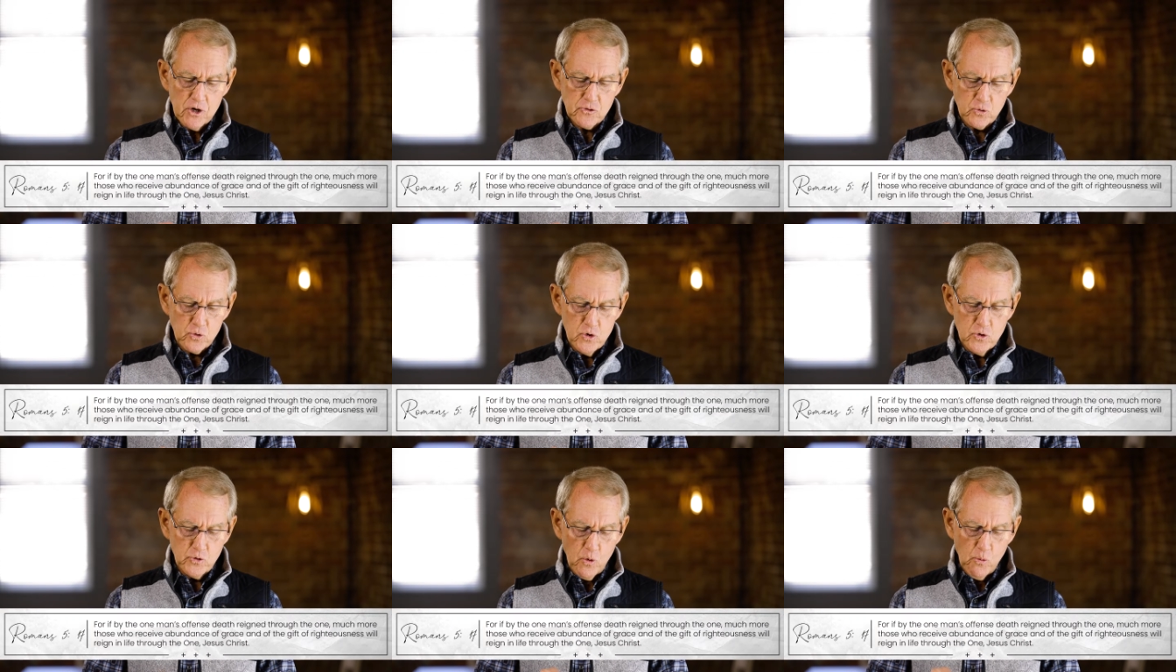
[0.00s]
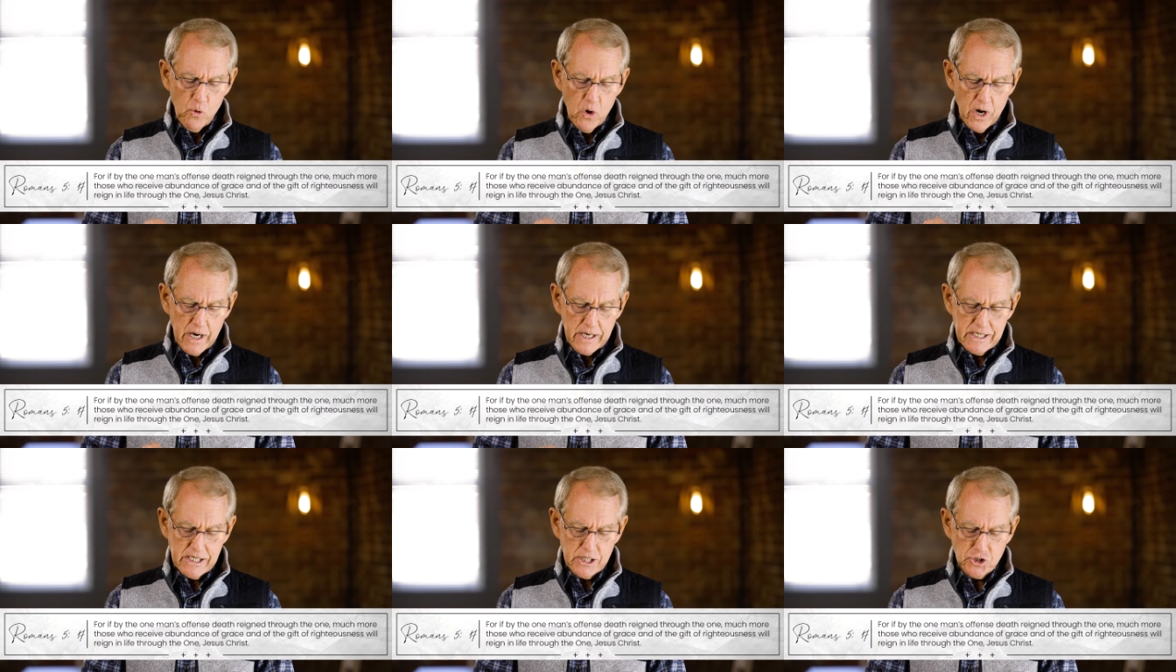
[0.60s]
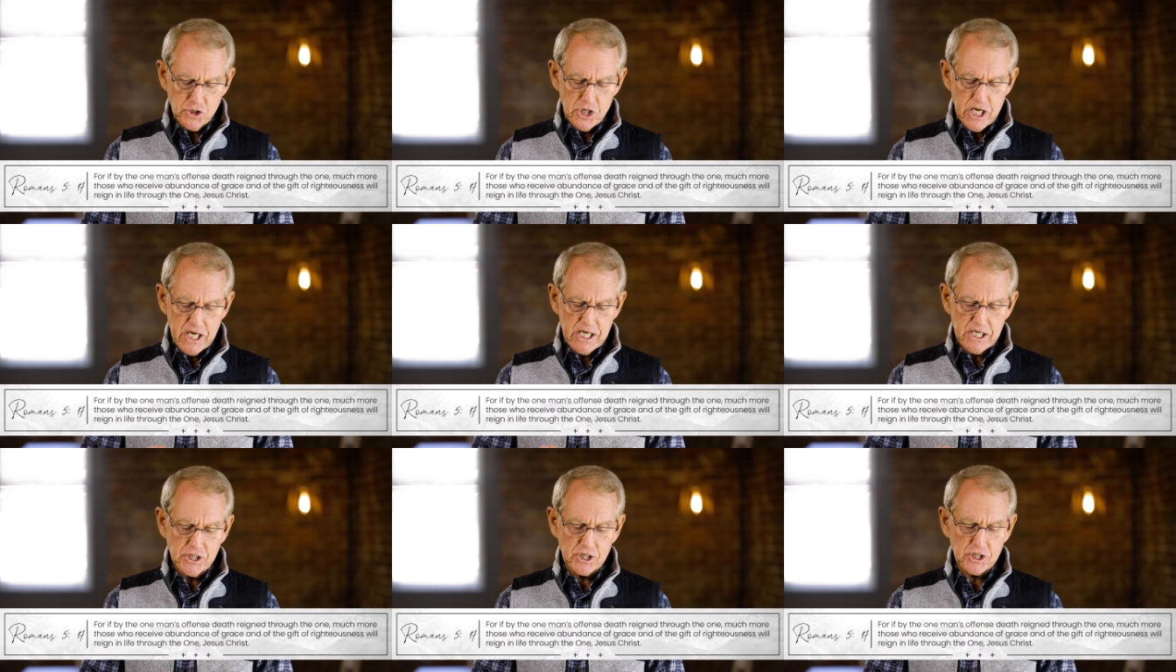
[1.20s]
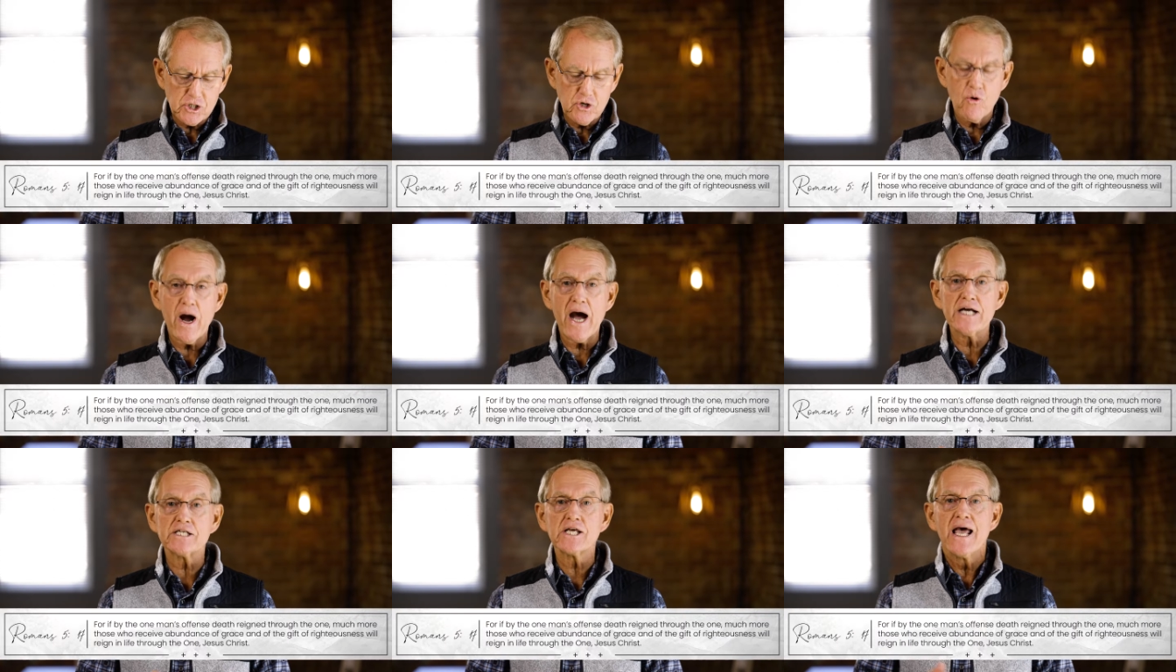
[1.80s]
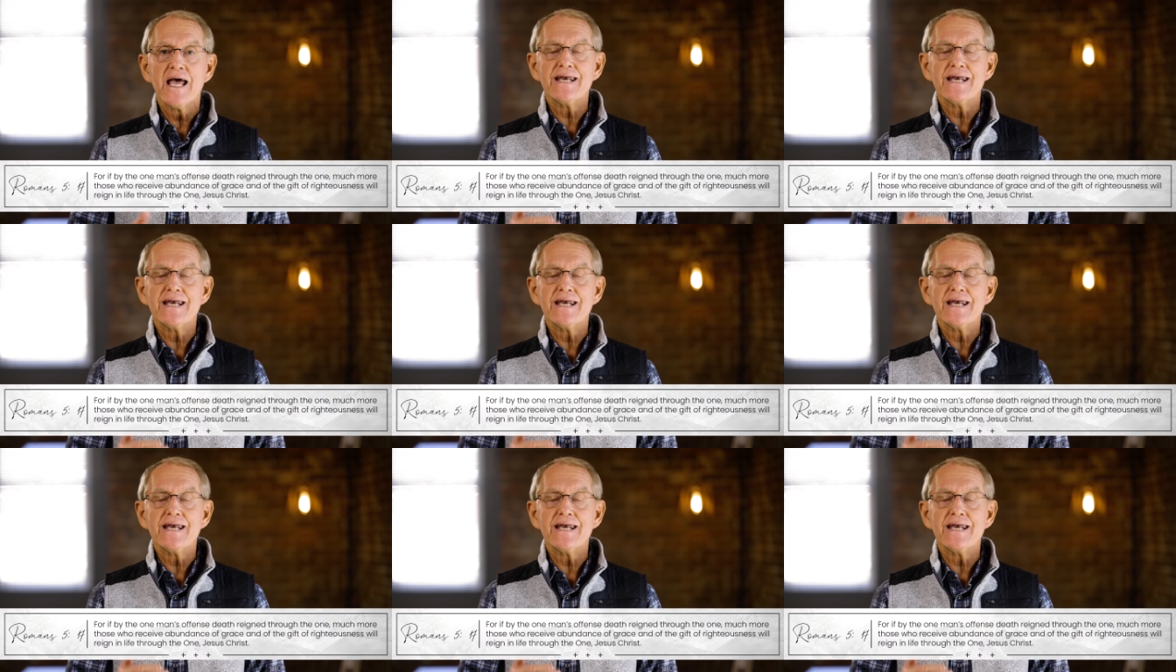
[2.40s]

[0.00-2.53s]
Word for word: through the one, Jesus Christ.